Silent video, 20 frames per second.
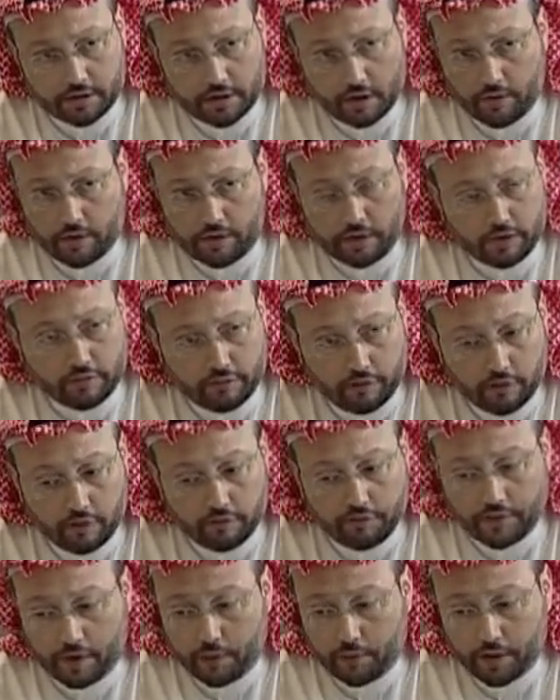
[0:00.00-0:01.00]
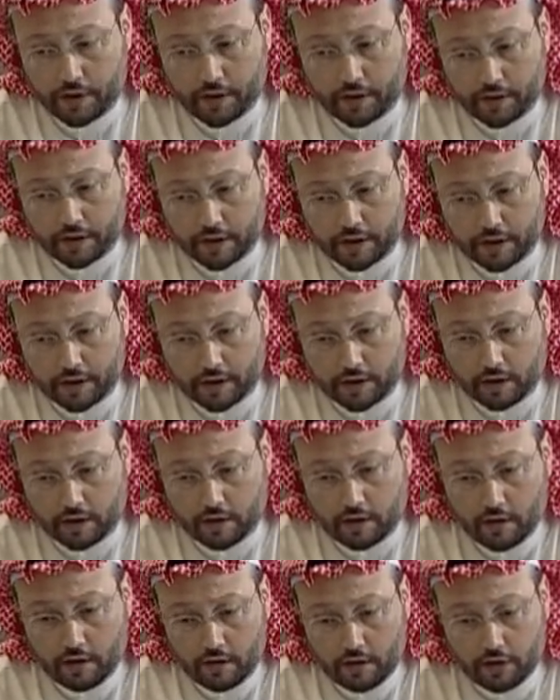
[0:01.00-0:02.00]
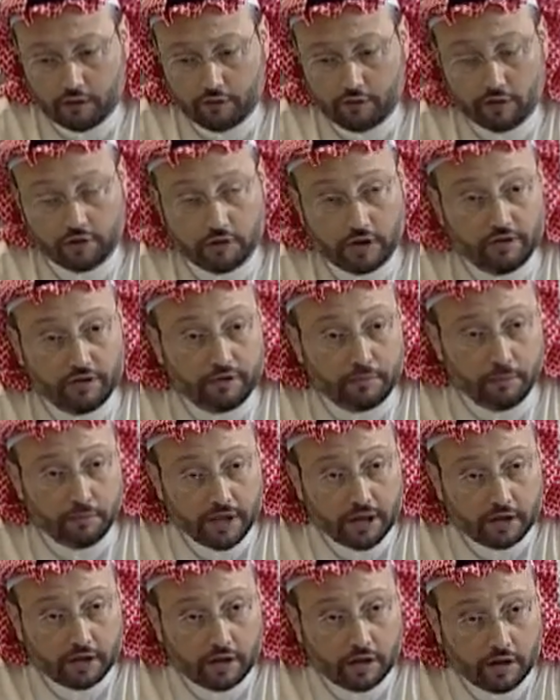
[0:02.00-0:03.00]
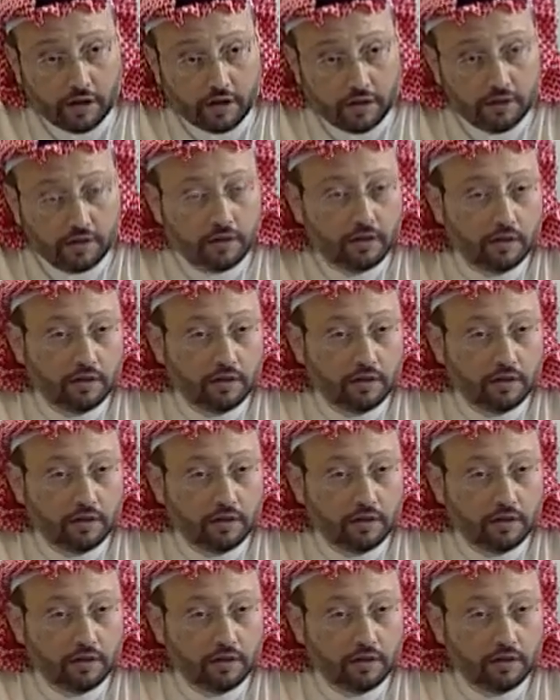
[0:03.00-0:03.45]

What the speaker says: They were involved. They were involved even militarily.